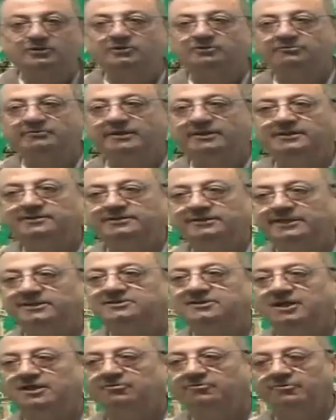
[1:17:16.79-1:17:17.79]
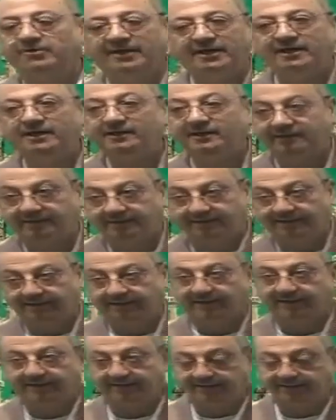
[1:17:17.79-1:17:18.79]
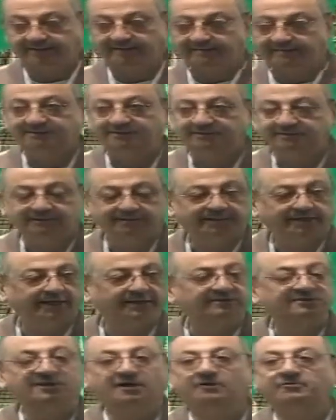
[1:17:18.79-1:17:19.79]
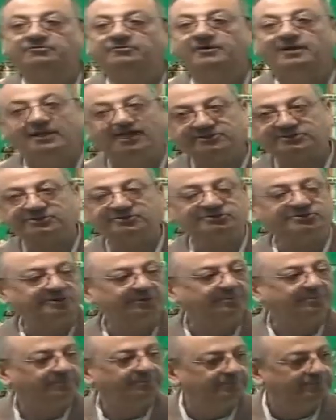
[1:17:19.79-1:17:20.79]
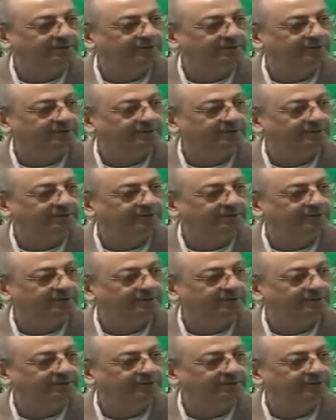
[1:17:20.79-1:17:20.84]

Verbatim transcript: When things are vague, in this case of relationship,